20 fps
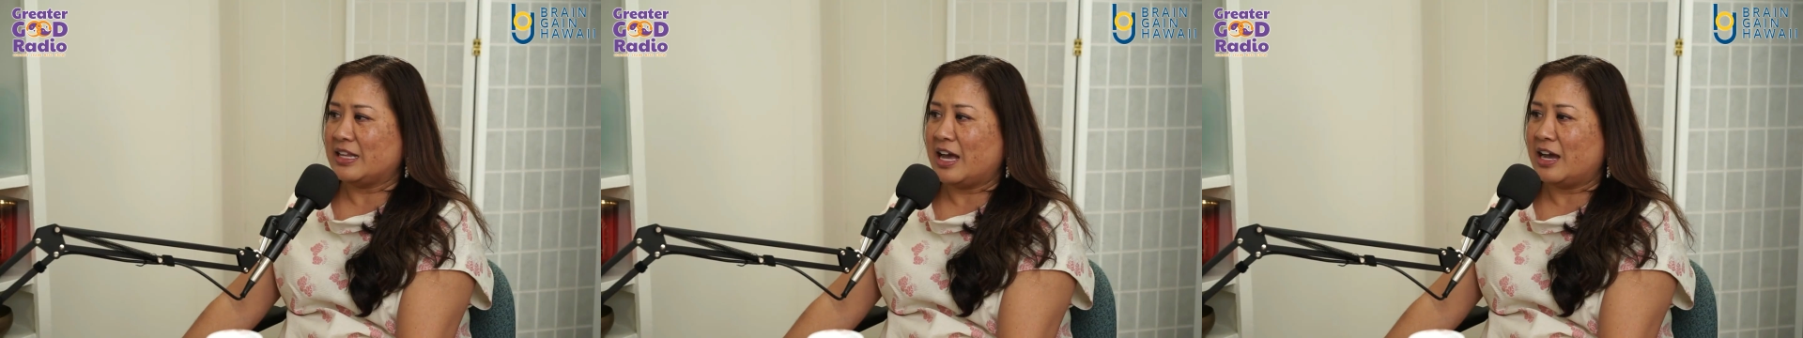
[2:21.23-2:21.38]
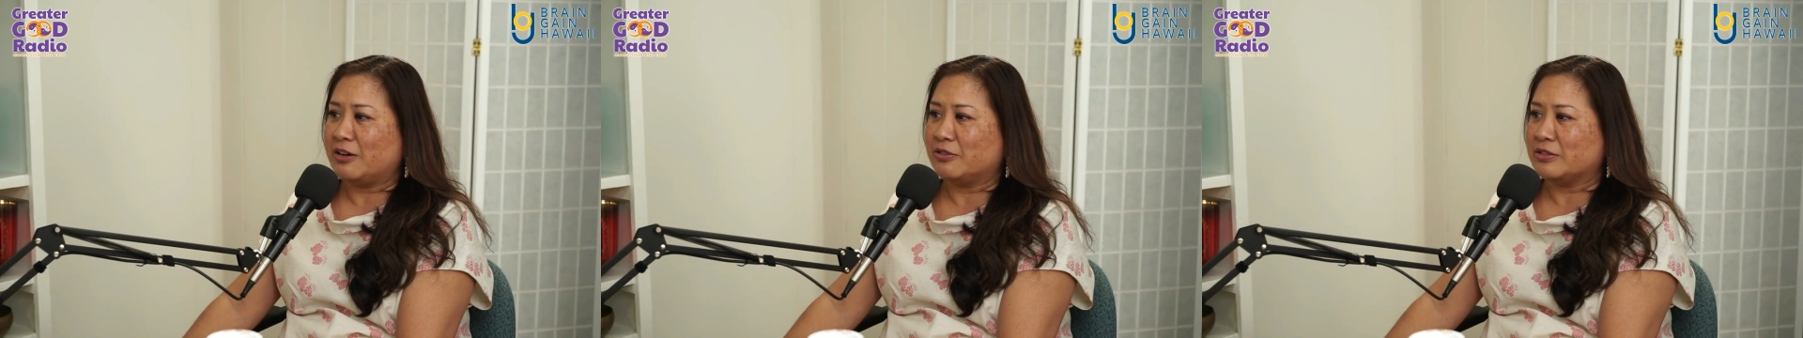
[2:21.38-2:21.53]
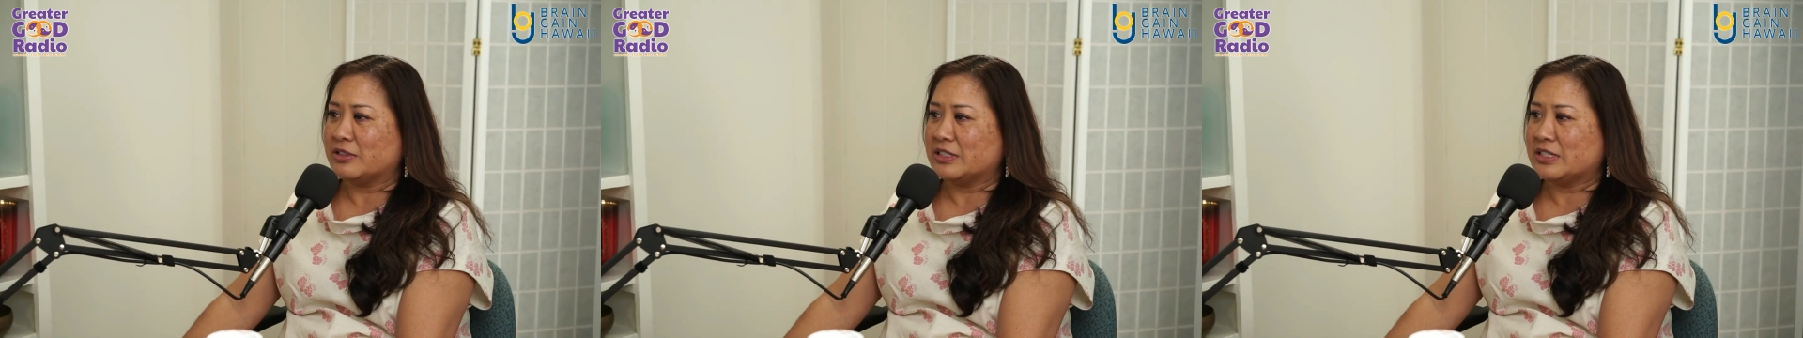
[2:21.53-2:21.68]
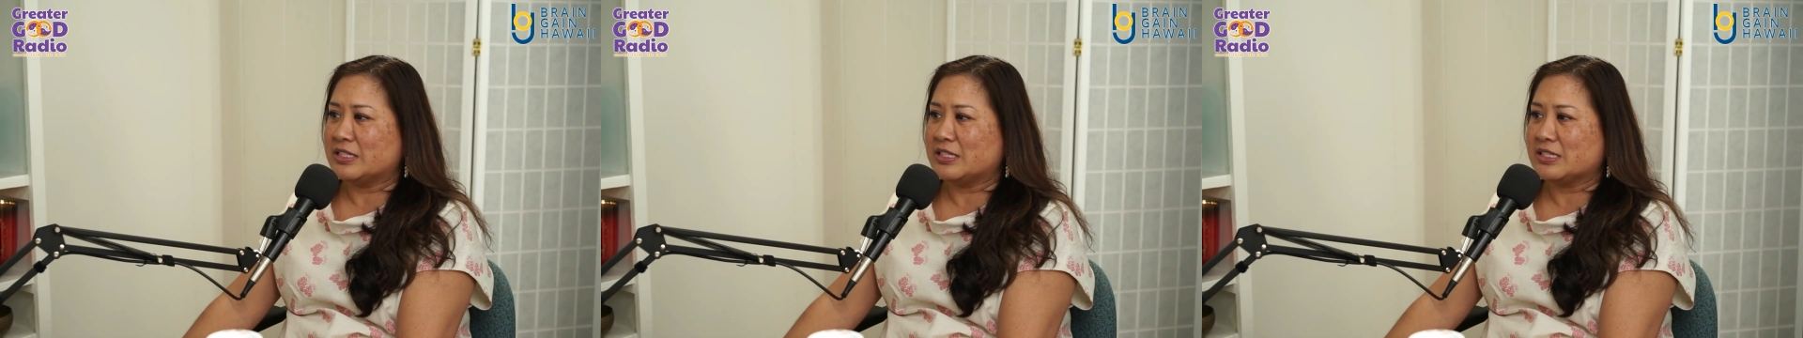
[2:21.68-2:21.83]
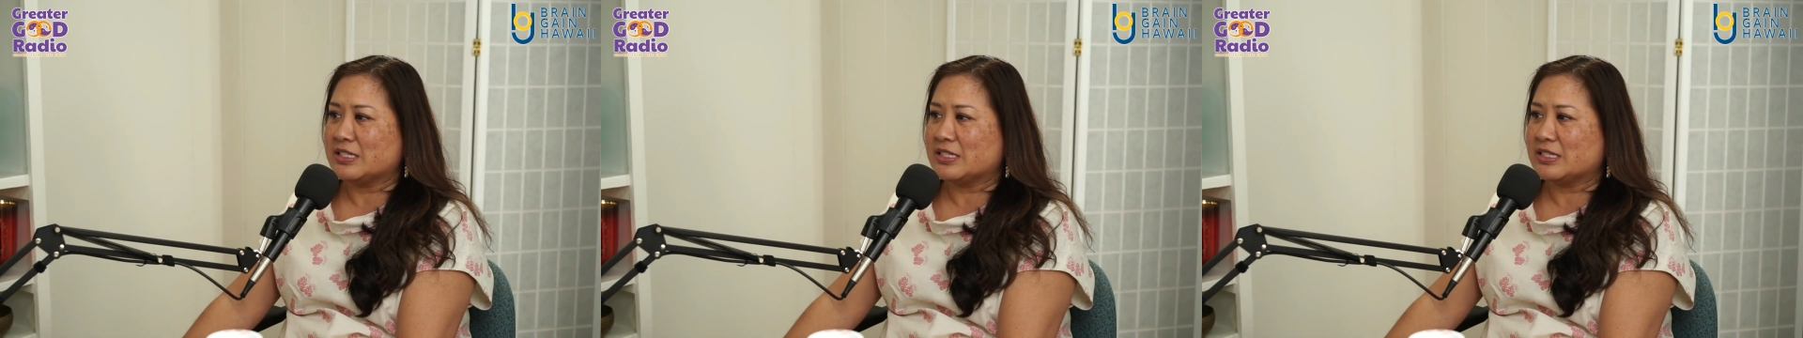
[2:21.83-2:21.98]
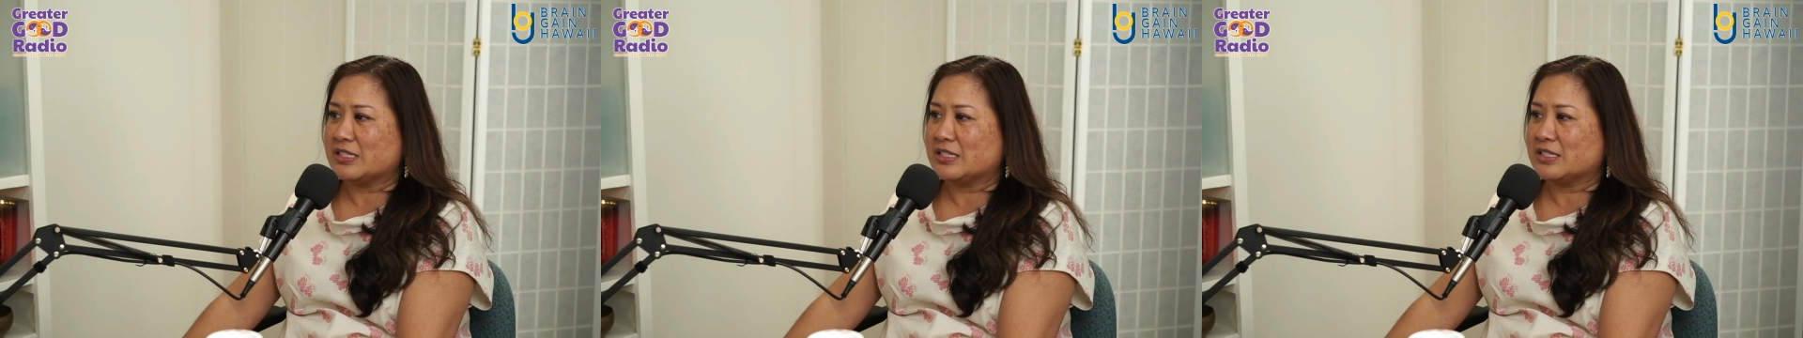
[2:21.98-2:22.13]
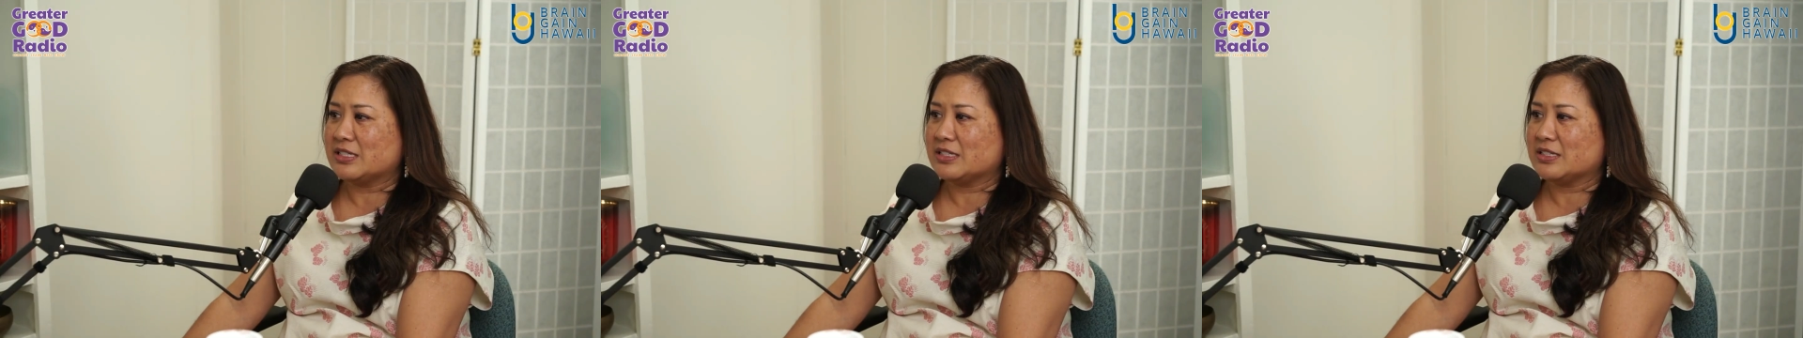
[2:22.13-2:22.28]
And that
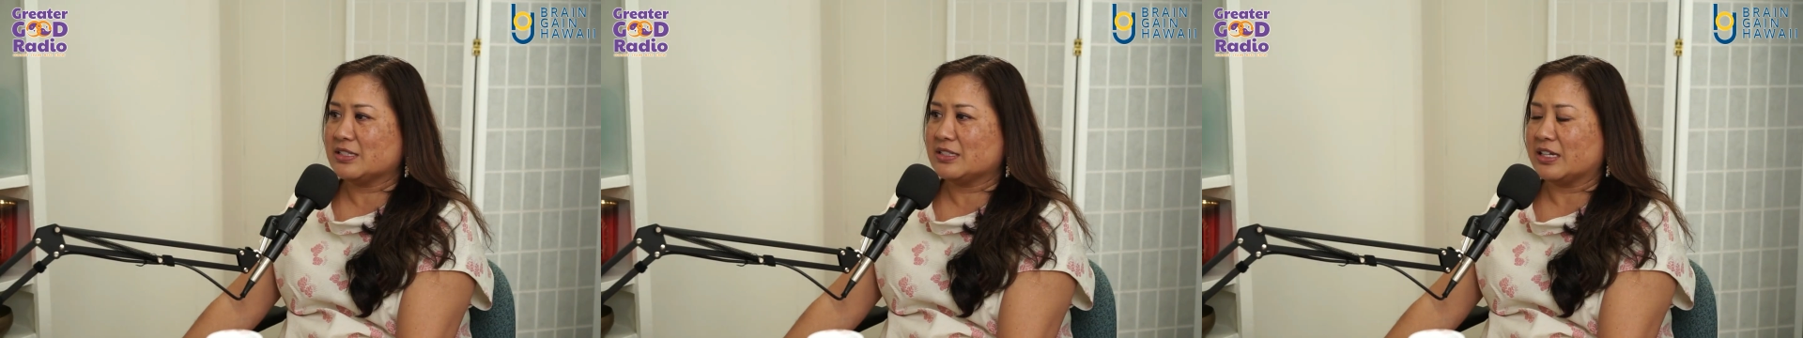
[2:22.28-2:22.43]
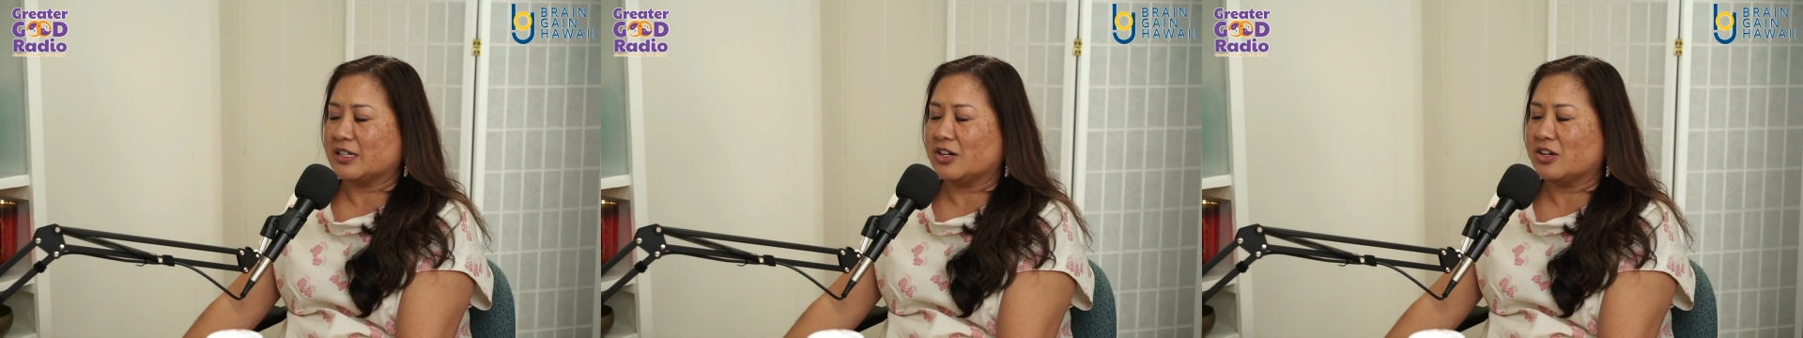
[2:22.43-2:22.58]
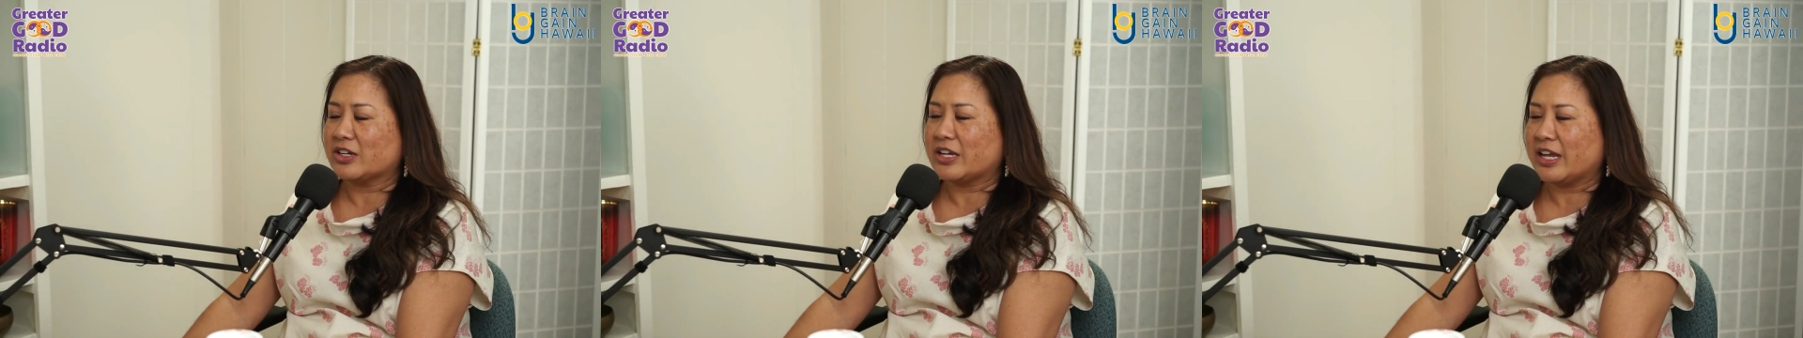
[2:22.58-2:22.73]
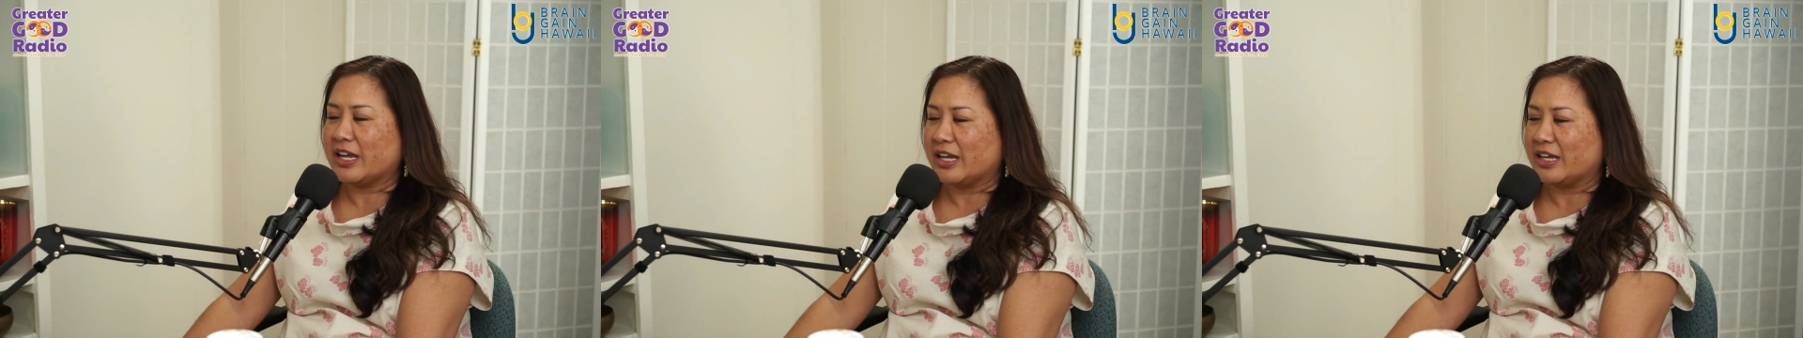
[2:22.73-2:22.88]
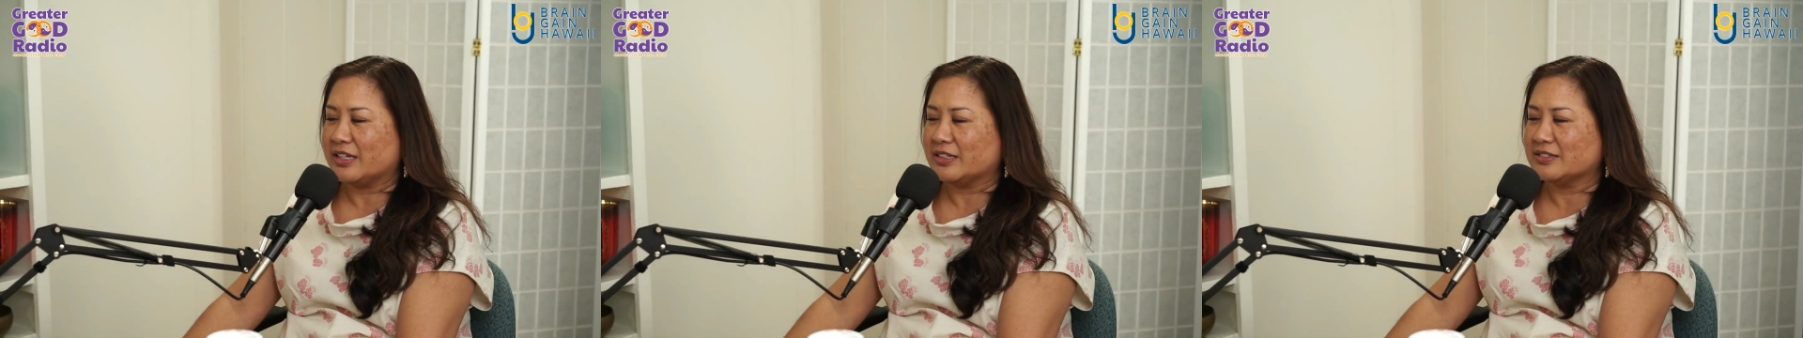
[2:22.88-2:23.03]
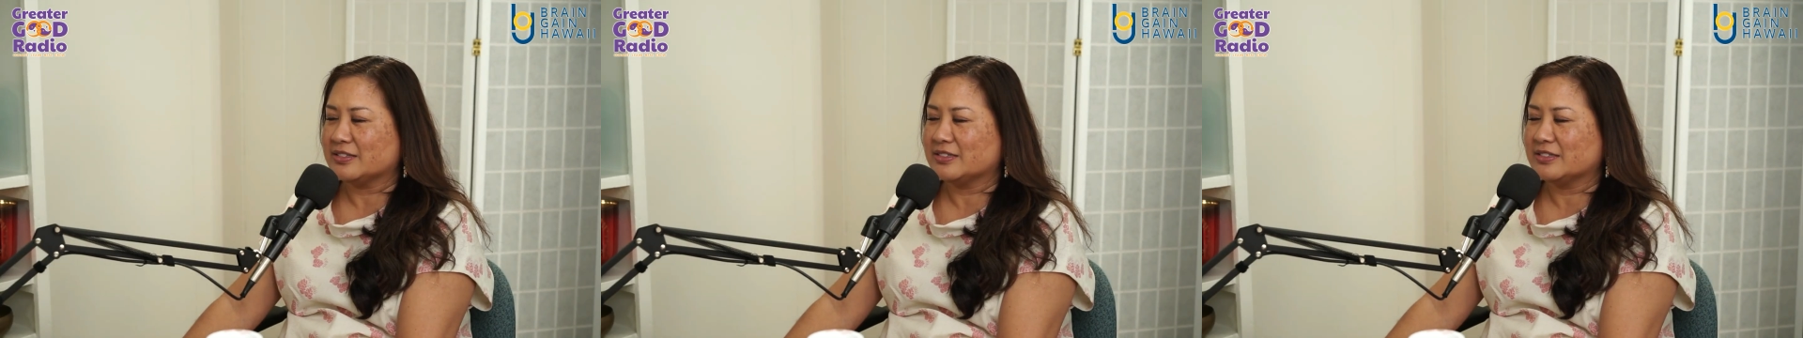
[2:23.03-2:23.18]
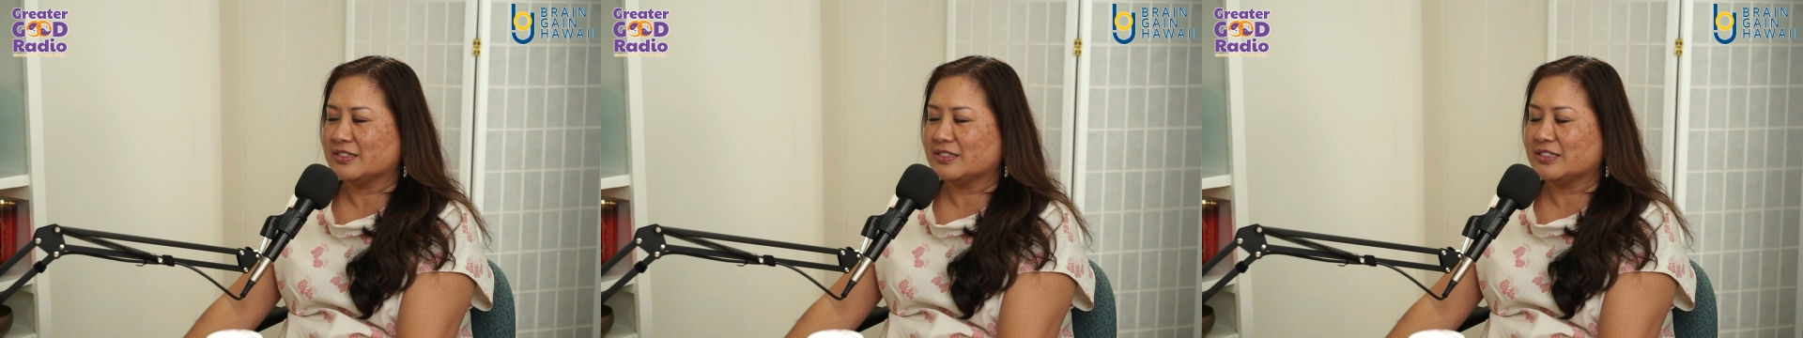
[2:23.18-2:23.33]
was like, okay,